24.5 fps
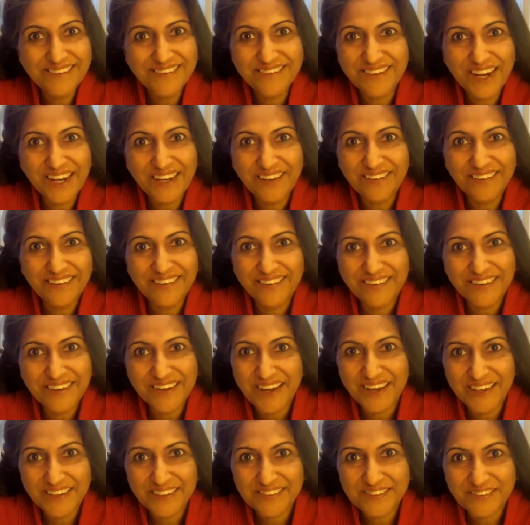regular
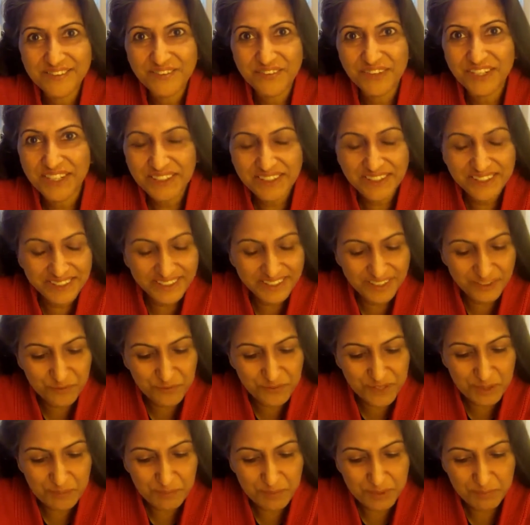nice reading in
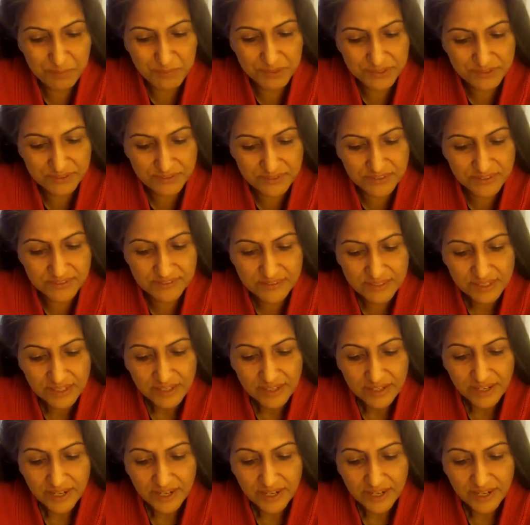family business,